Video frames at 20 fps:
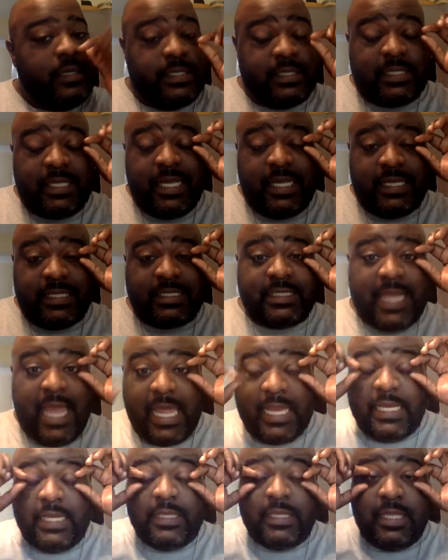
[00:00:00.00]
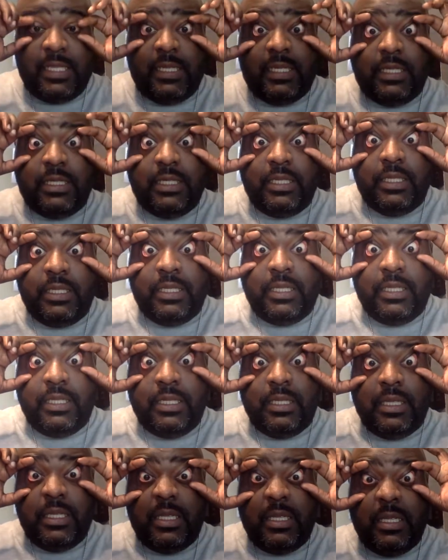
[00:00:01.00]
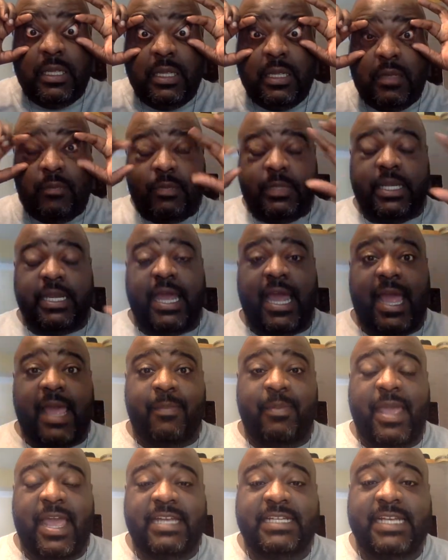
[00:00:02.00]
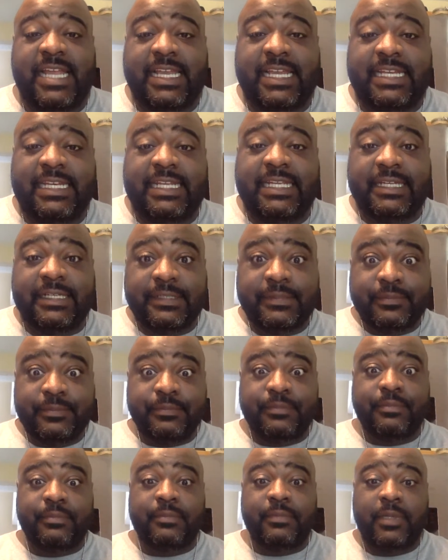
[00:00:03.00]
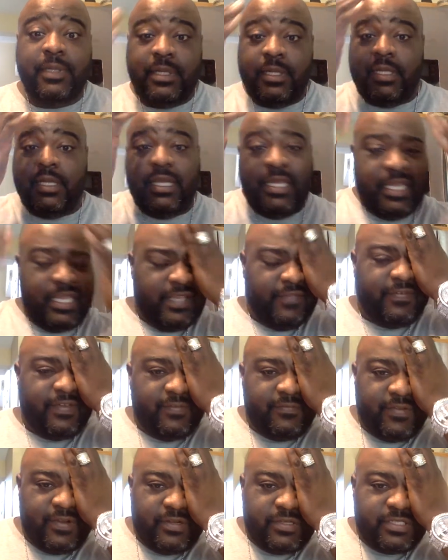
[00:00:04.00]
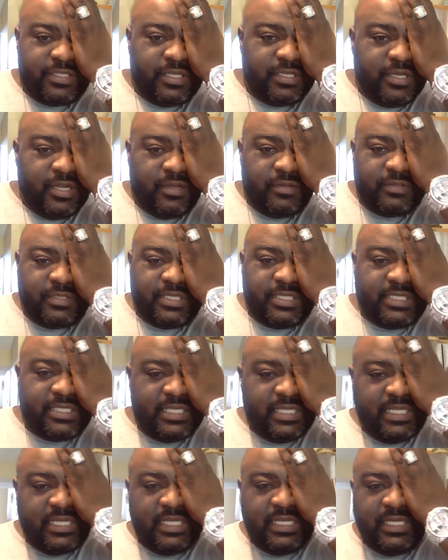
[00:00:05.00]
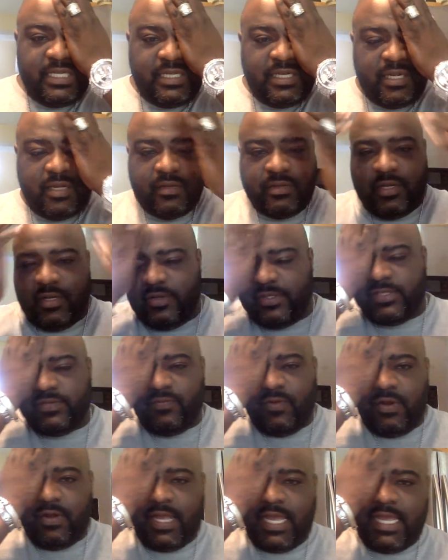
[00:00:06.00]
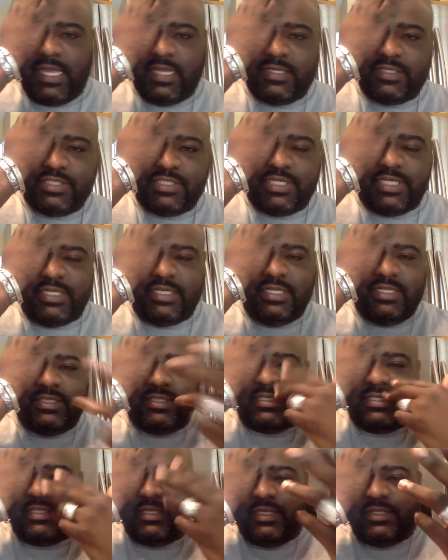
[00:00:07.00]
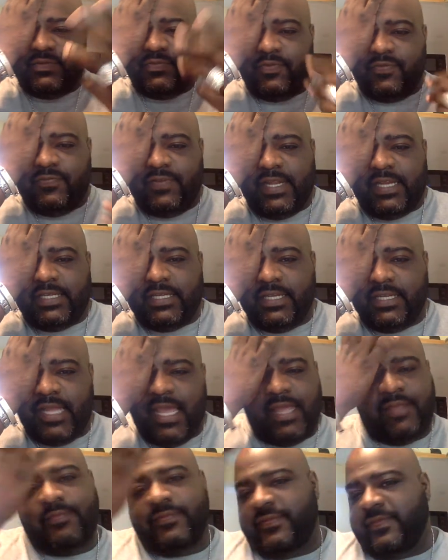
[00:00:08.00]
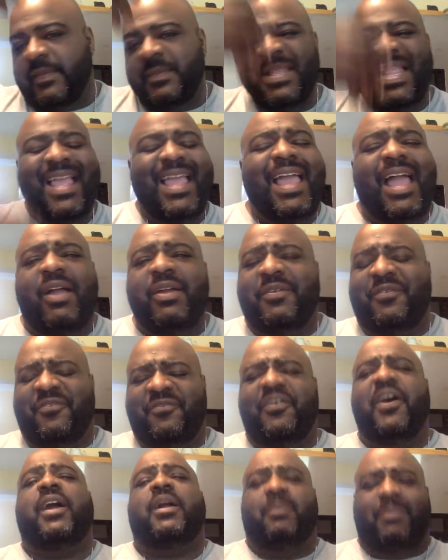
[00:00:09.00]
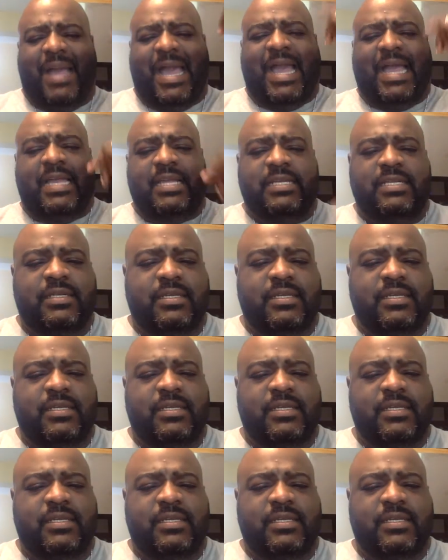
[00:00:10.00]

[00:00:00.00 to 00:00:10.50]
this King of Scotland thing, get an eye patch like Aaliyah. If at first you don't succeed, oh no, it's the wrong eye. Shit, it's reflected. I'm gonna fuck. Bye.